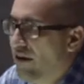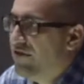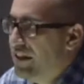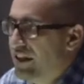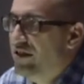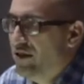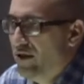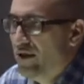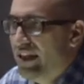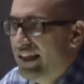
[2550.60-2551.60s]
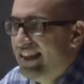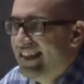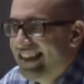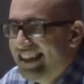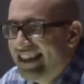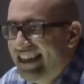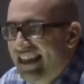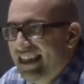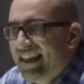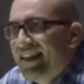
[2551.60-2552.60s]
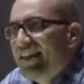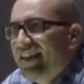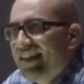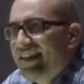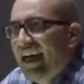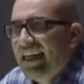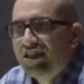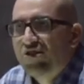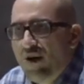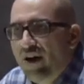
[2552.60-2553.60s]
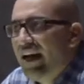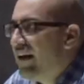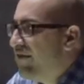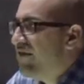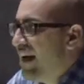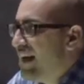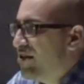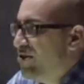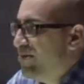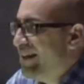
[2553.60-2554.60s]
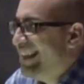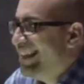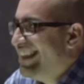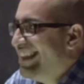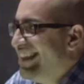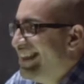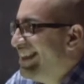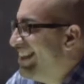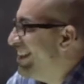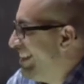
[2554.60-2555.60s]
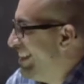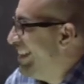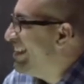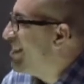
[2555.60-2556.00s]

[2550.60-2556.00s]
often to do, right, that I just crawled out of a vacuum and